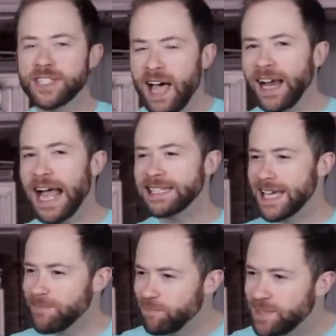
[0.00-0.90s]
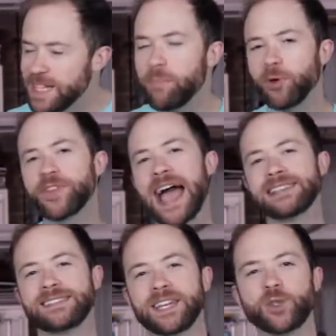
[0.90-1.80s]
The design has a
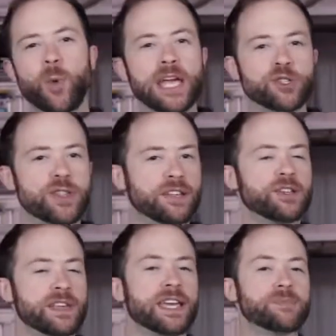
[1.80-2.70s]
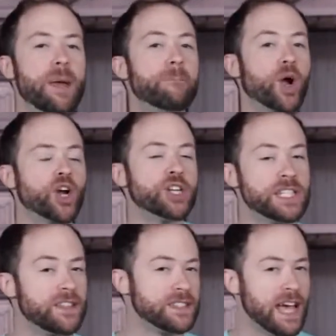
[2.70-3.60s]
tipple-tastic twinge that looks like it's been
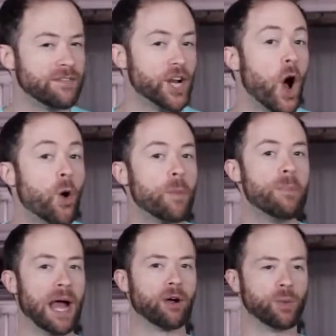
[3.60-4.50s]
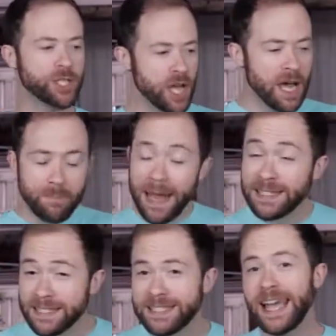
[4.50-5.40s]
burned into the side of an oak barrel, which
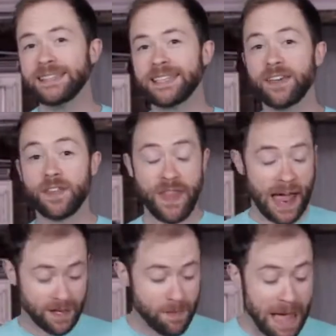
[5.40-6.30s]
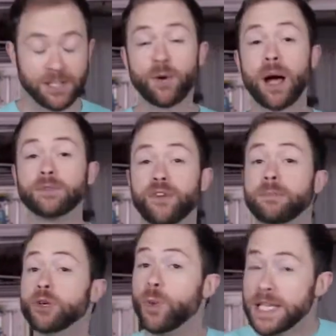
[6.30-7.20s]
makes sense given that Tabasco comes
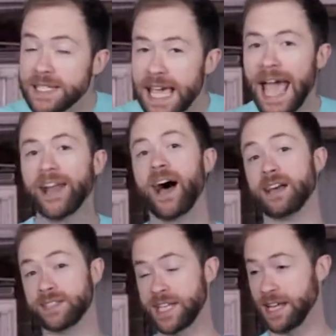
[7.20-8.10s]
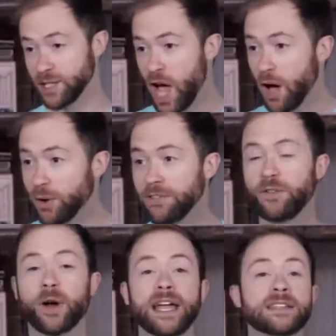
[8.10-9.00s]
from Louisiana, a state known
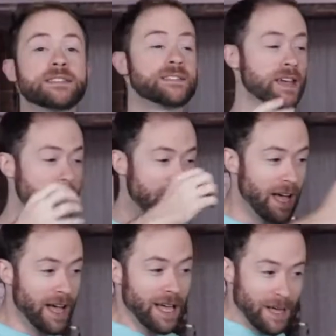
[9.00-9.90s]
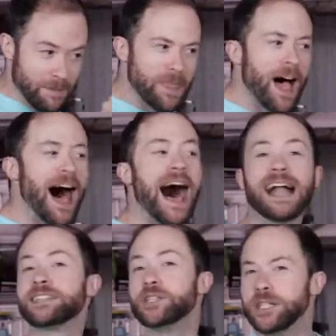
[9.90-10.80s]
for its
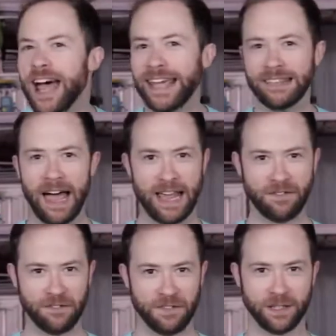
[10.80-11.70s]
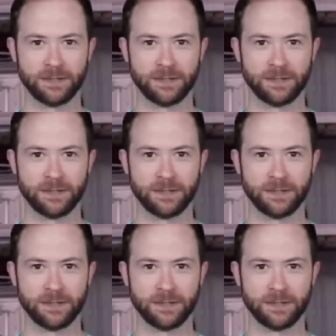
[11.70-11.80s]
hot nightlife.